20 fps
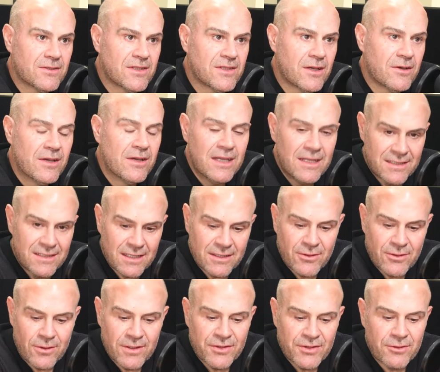So to
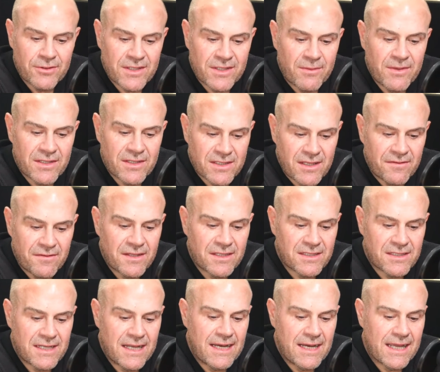talk us through some of the stuff that's
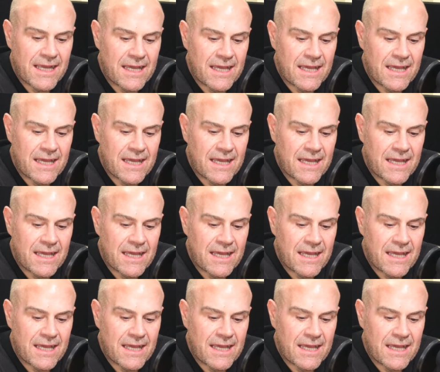standing